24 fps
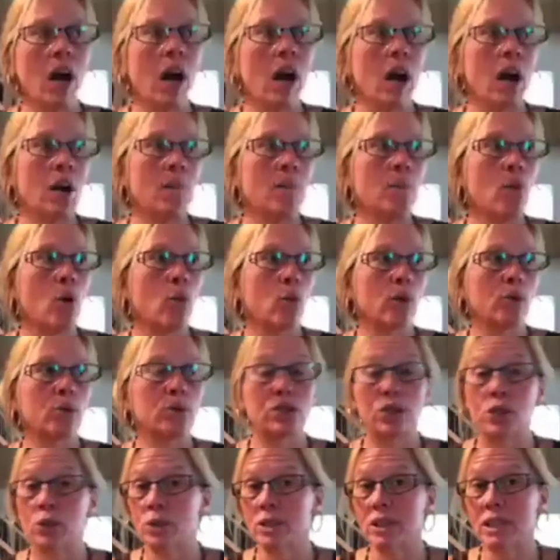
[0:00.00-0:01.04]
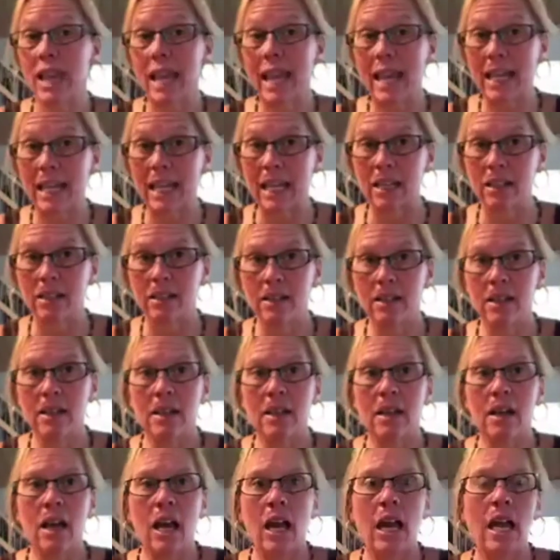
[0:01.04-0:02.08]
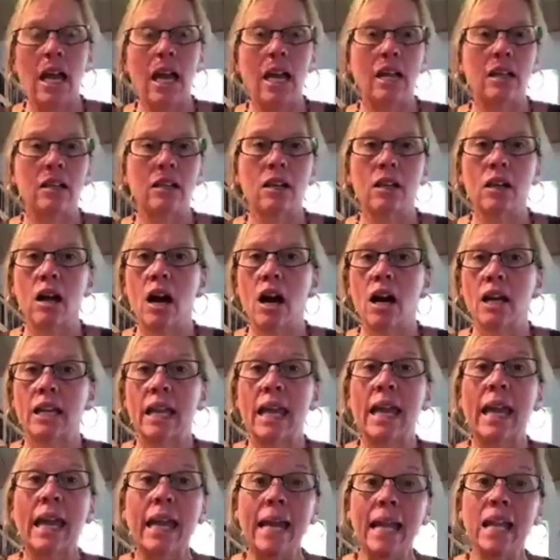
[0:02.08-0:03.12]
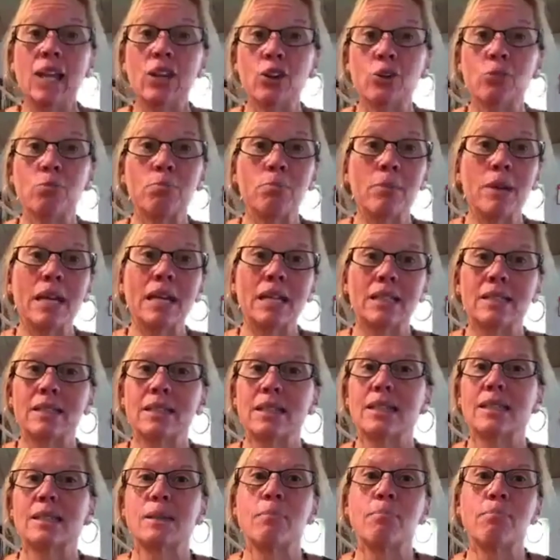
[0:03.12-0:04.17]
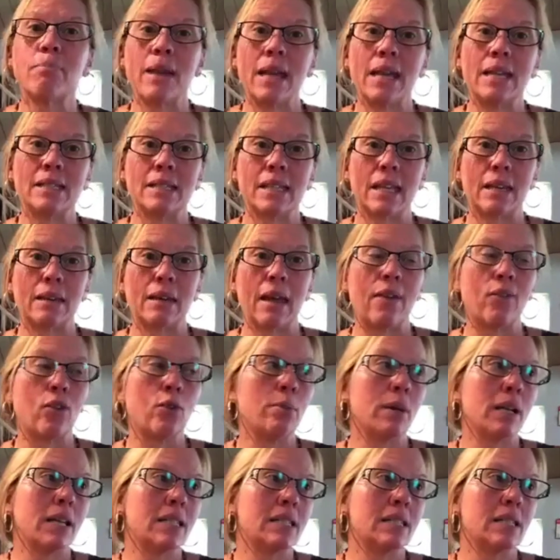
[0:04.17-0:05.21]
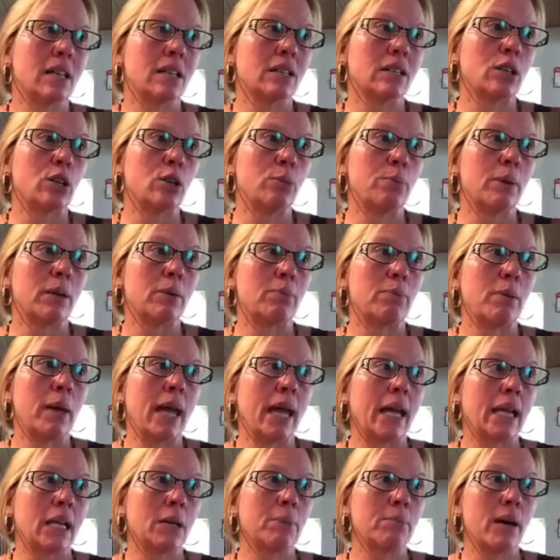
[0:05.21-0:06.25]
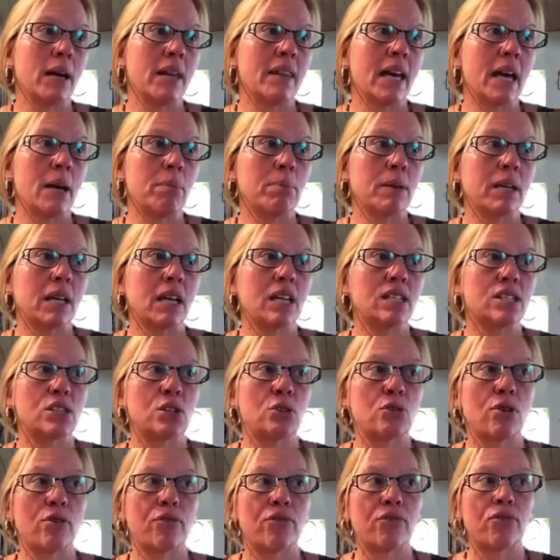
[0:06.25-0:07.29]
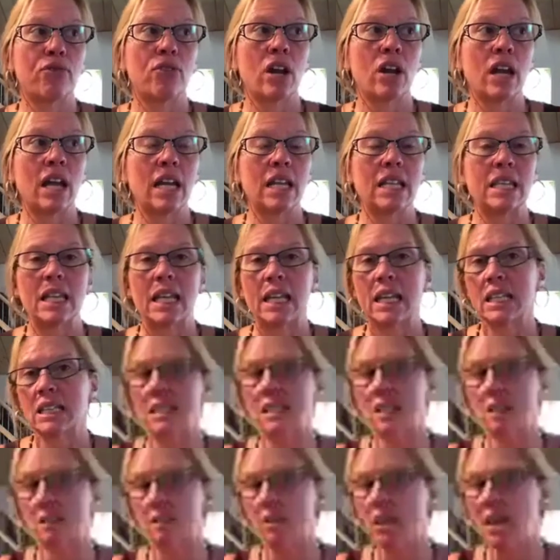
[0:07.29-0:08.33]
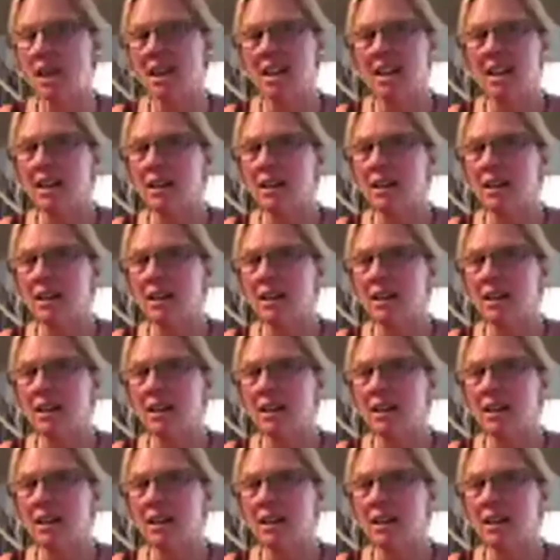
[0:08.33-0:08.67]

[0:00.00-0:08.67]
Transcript: um, what we will do is can it. And uh, canning your meats is amazing. Everybody's a little bit panicked by that because they're afraid that it's a